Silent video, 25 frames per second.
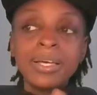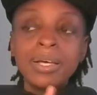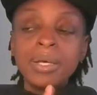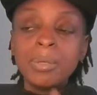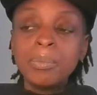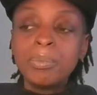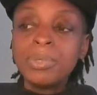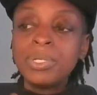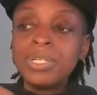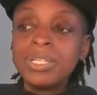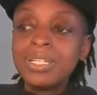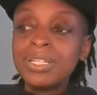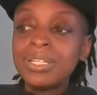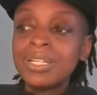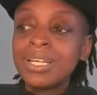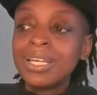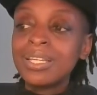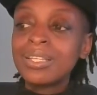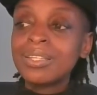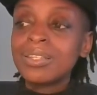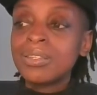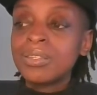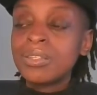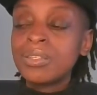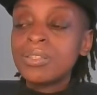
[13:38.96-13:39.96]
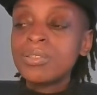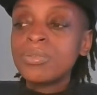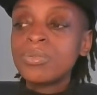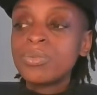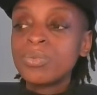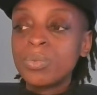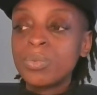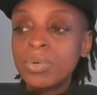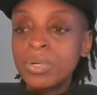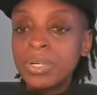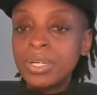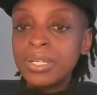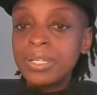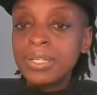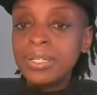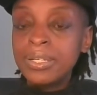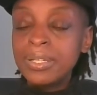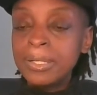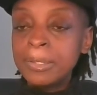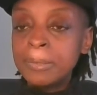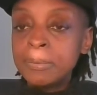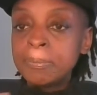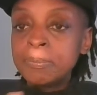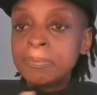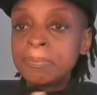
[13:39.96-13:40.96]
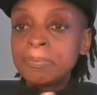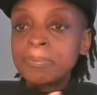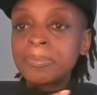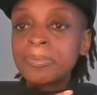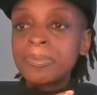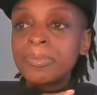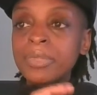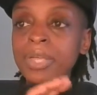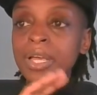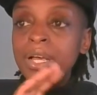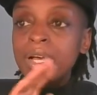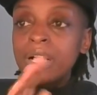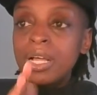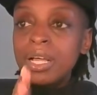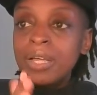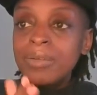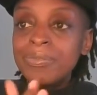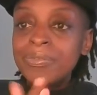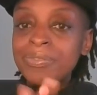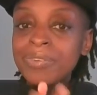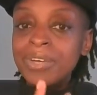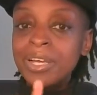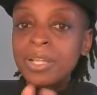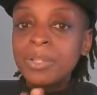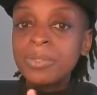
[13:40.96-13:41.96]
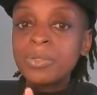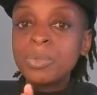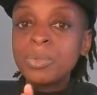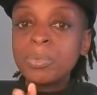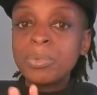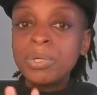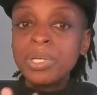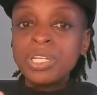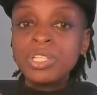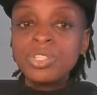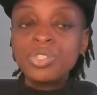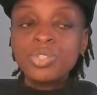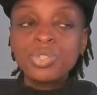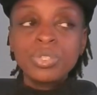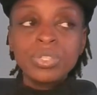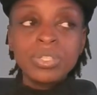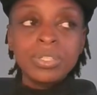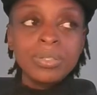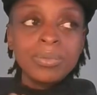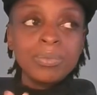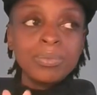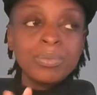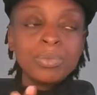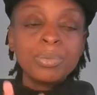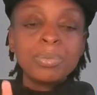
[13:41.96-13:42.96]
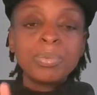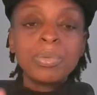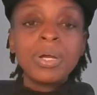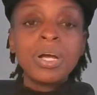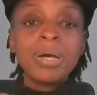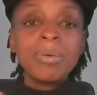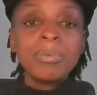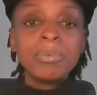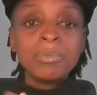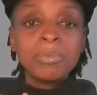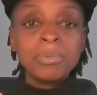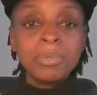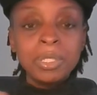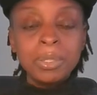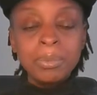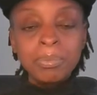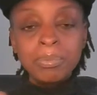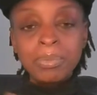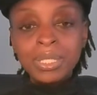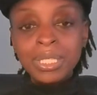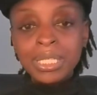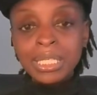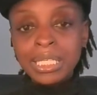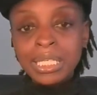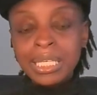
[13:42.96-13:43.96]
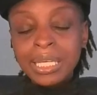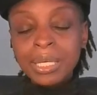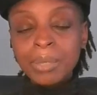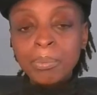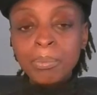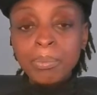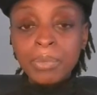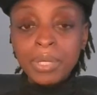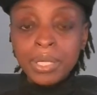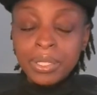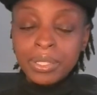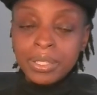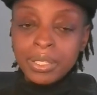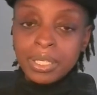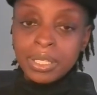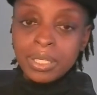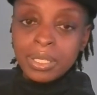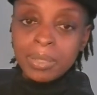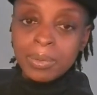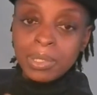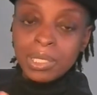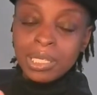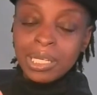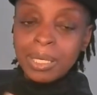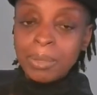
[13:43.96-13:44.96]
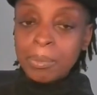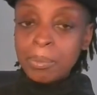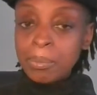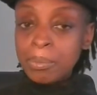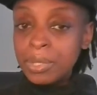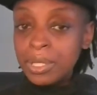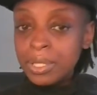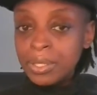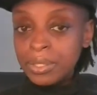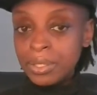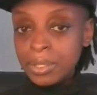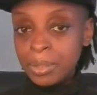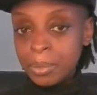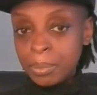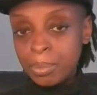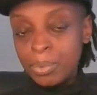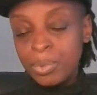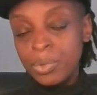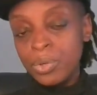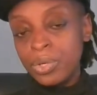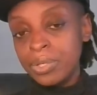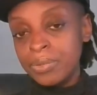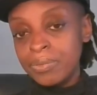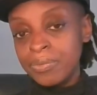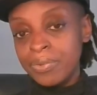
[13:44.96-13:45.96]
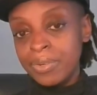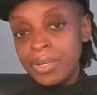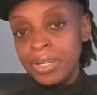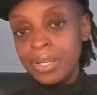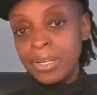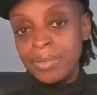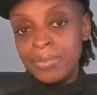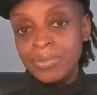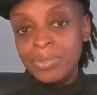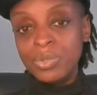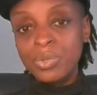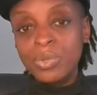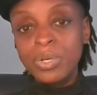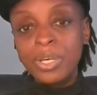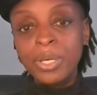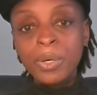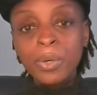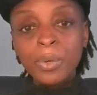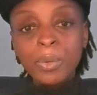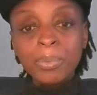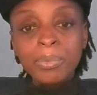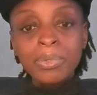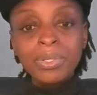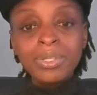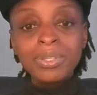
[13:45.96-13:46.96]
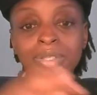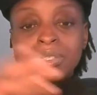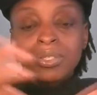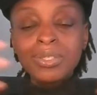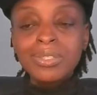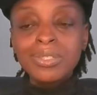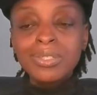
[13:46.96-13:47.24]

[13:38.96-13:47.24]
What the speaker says: company like this one, a valuation would probably be $1 million, $1.5 million. So I hope that